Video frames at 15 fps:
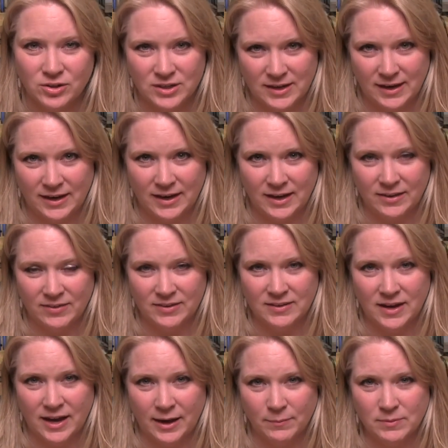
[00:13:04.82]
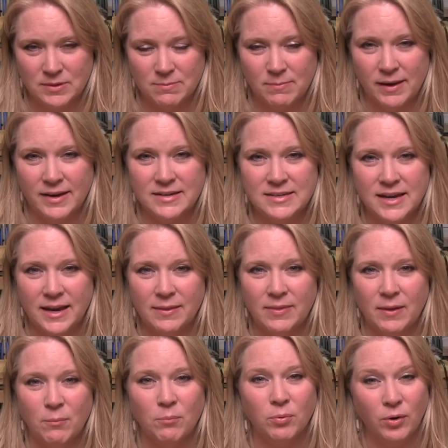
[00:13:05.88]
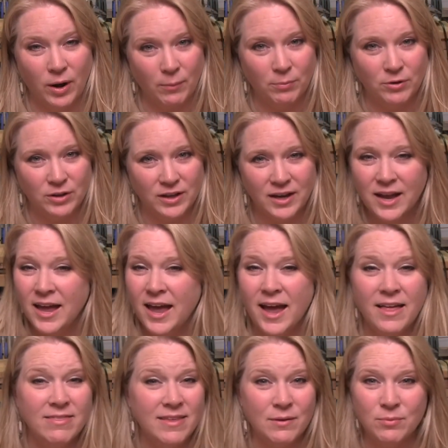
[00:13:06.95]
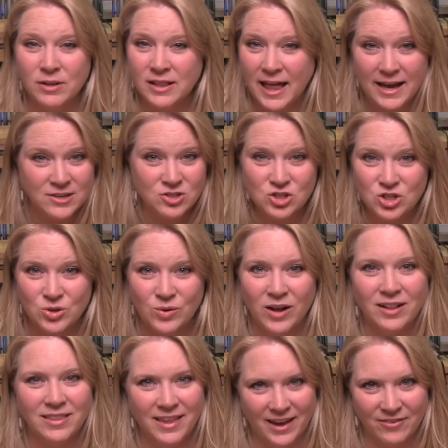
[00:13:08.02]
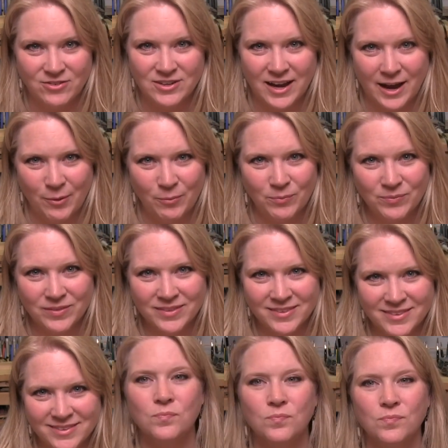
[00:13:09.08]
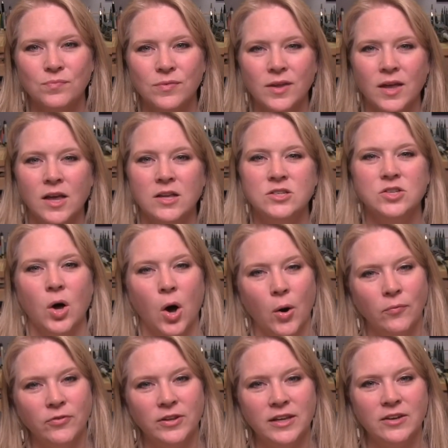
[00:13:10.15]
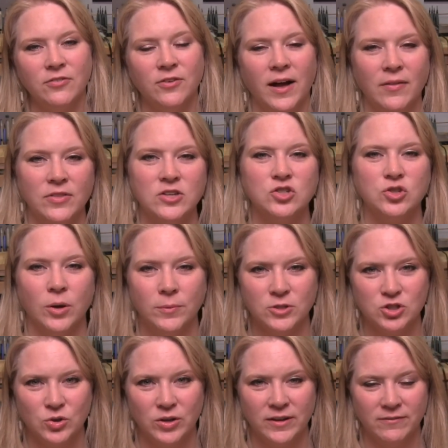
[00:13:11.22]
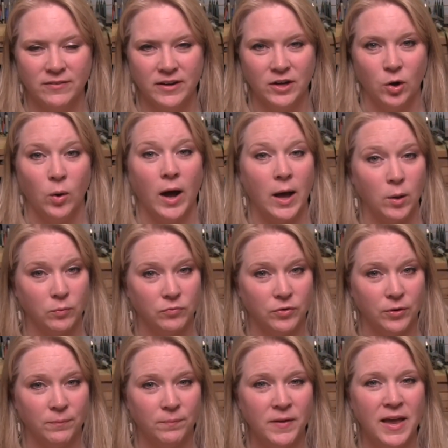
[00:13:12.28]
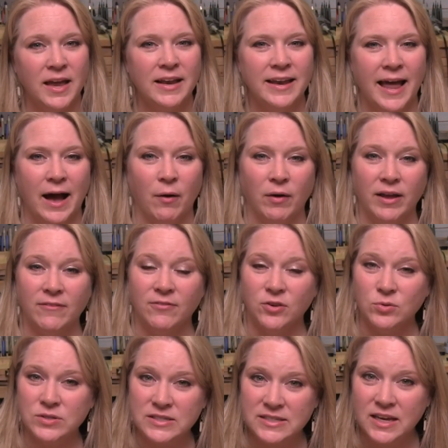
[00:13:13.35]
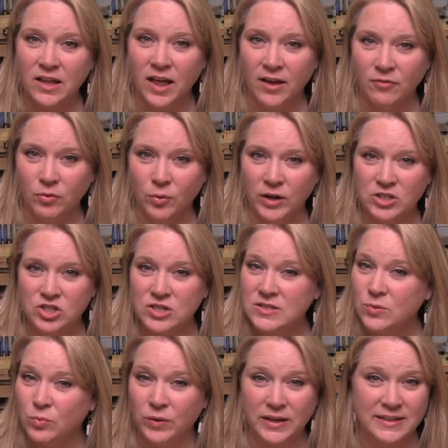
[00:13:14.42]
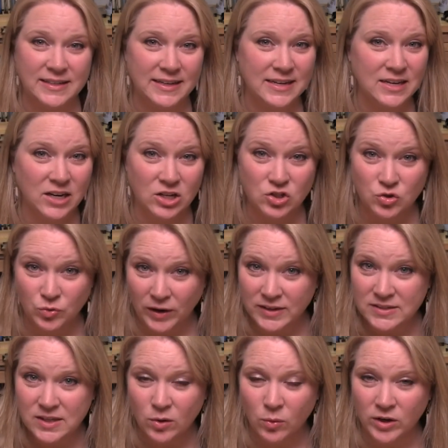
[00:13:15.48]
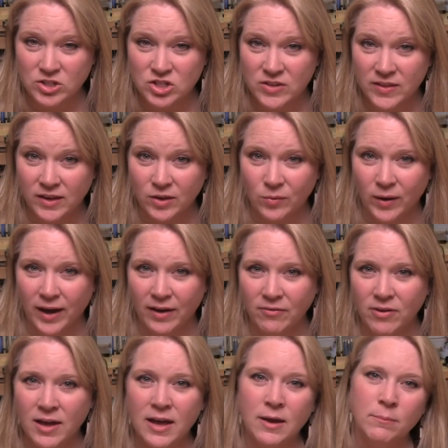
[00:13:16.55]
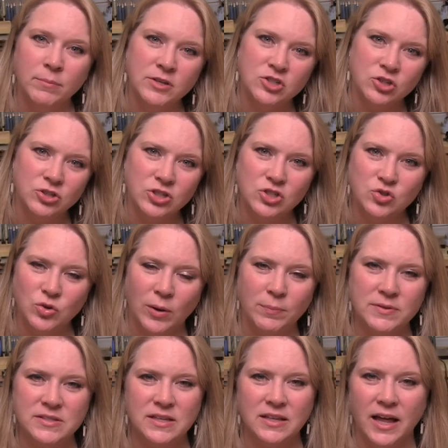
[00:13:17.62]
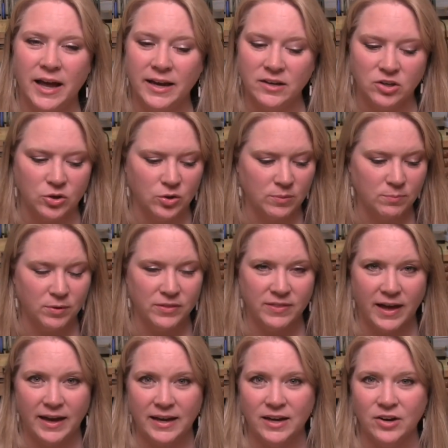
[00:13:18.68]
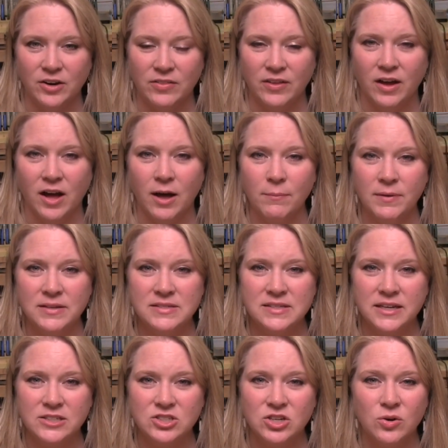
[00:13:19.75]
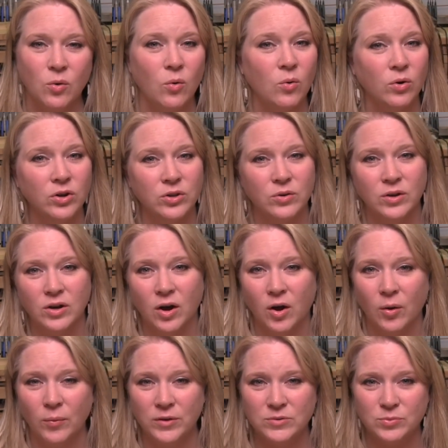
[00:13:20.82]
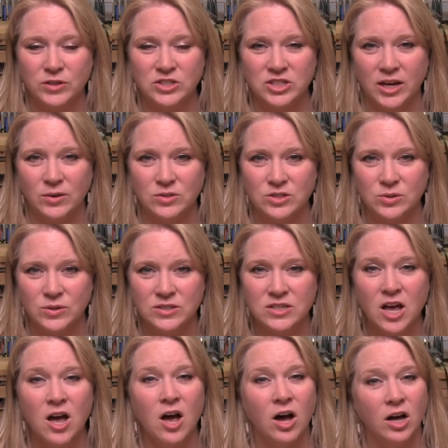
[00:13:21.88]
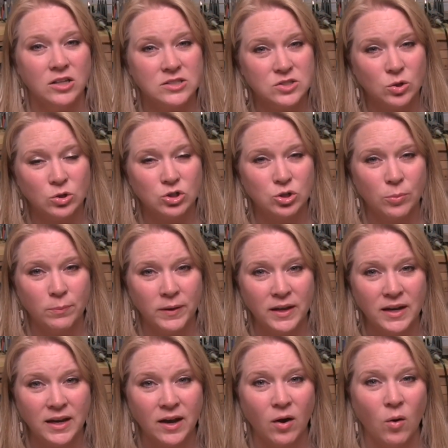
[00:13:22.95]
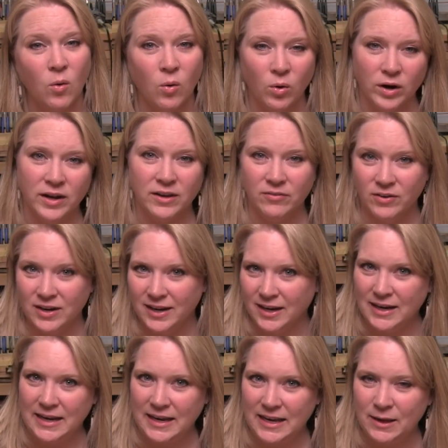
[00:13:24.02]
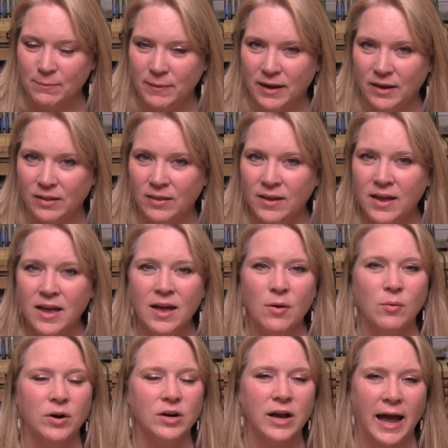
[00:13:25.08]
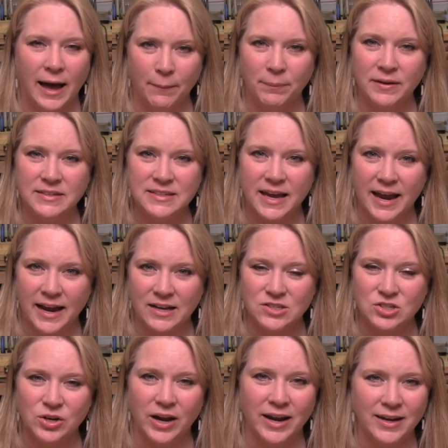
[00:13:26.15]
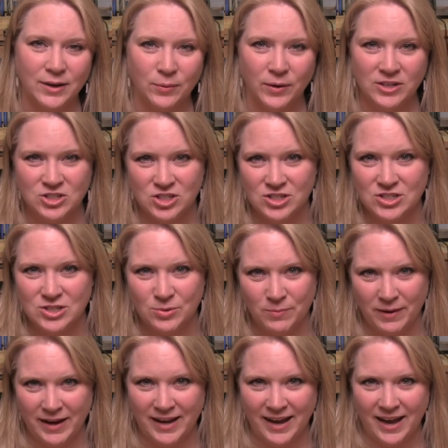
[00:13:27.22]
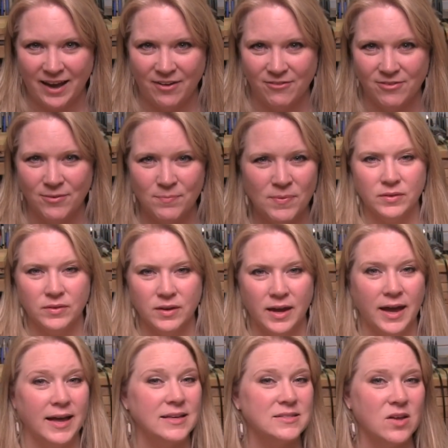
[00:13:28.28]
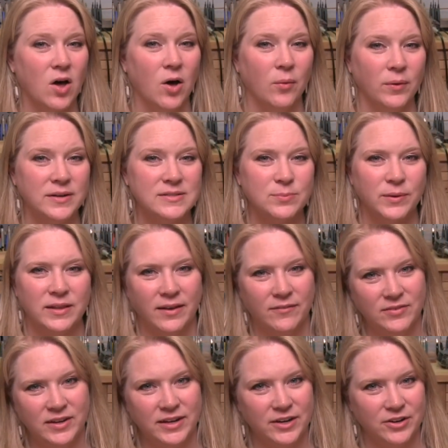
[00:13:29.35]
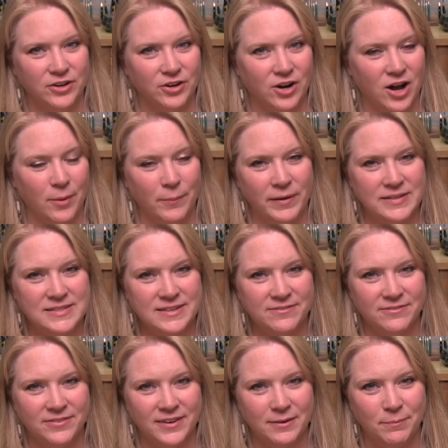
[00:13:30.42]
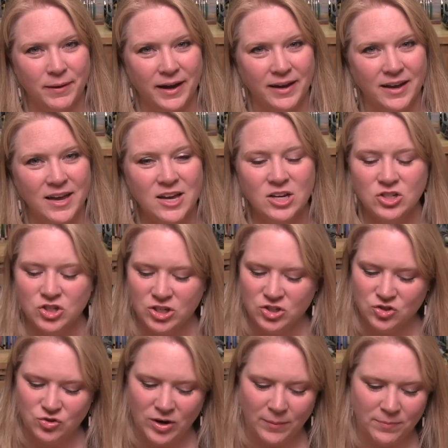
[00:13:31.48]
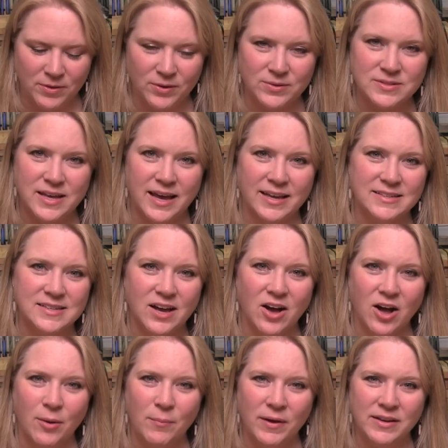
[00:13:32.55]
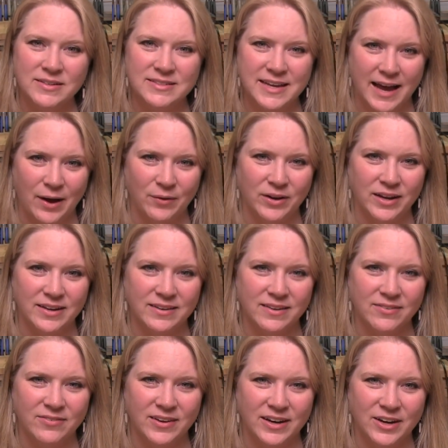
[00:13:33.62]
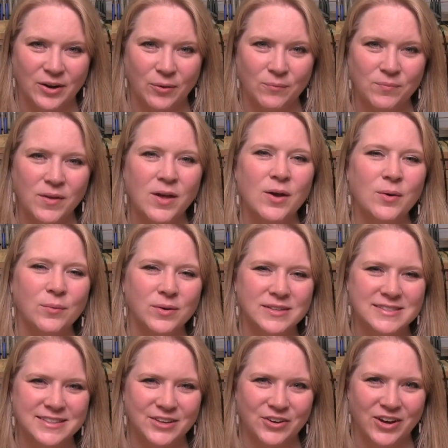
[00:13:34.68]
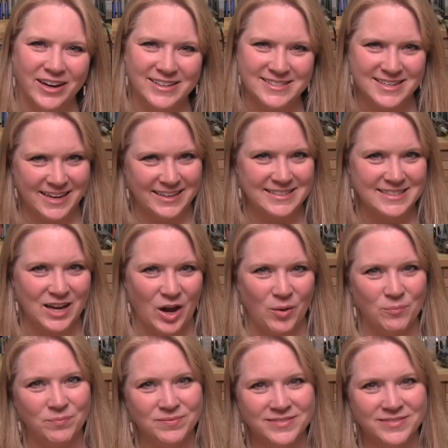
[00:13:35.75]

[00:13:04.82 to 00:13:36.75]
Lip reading: taking the time to maintain them properly, and they will last you a lifetime. So hopefully you found this troubleshooting video helpful. Now, if you still have questions and we didn't address the question that you have, be sure to drop us a line. You can put that here in the comment section, or you can always reach out to us on social media or even in email. We're happy to answer any questions you might have. As always, we love to hear your comments and feedback. Just drop those as a comment down in the video. We'll see you guys next time.